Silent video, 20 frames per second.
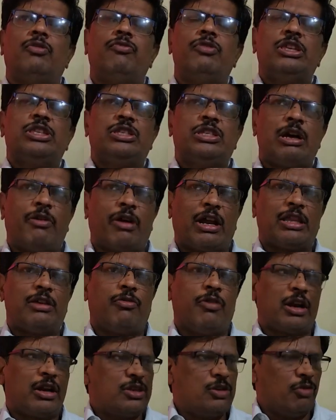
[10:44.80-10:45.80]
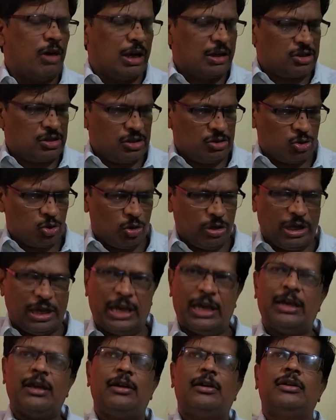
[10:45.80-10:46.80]
Whichever the works you are
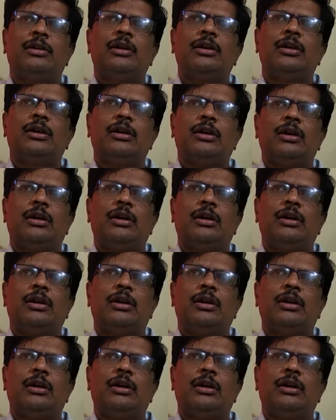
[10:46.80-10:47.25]
doing,